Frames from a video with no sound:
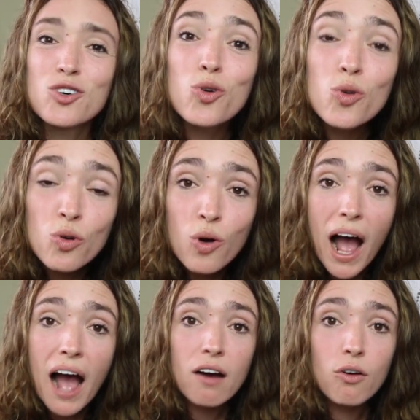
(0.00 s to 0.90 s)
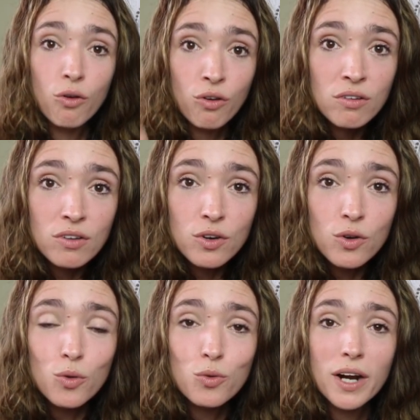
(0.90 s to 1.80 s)
Gunung Agung
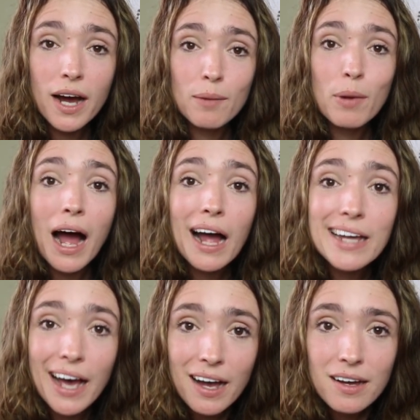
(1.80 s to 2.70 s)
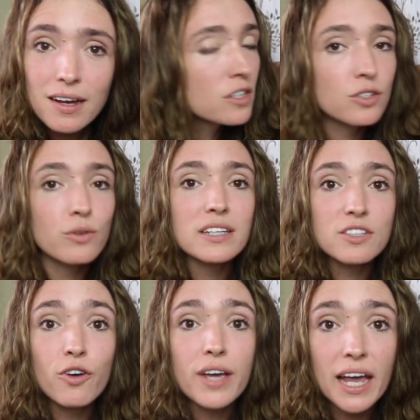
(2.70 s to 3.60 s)
udah bahaya. So
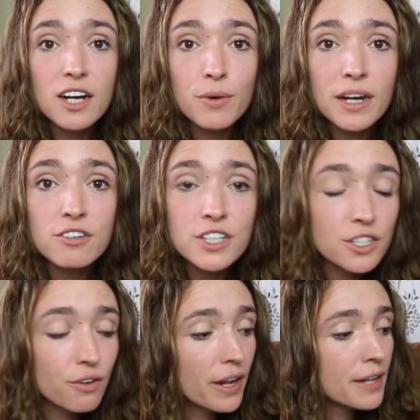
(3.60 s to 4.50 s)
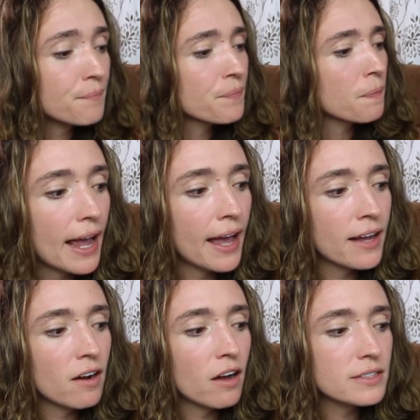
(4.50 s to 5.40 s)
that's a volcano in Indonesia, right?
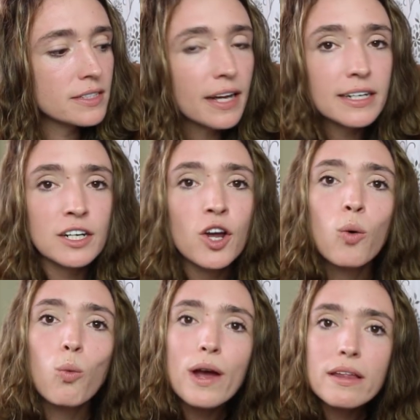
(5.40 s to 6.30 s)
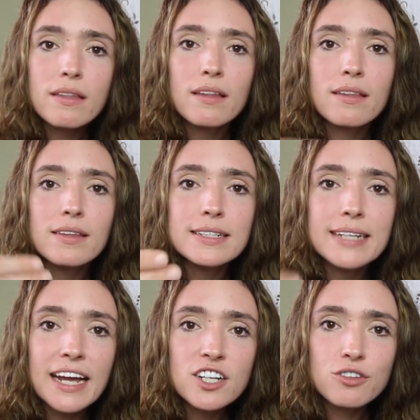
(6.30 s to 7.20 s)
And all of a sudden, with the
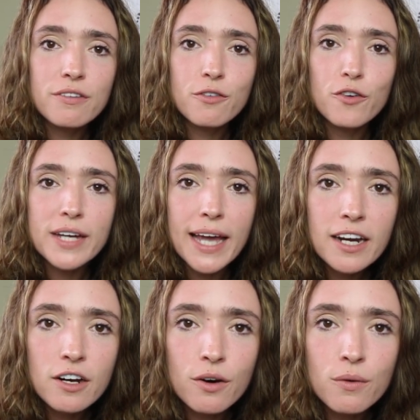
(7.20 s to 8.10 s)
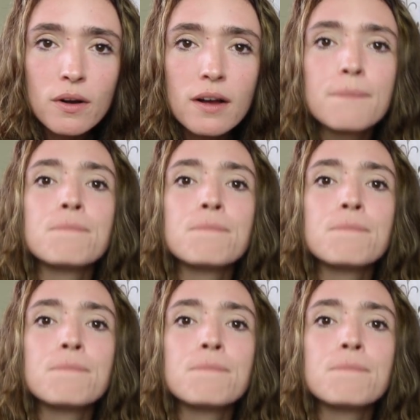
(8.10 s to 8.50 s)
danger of the volcano,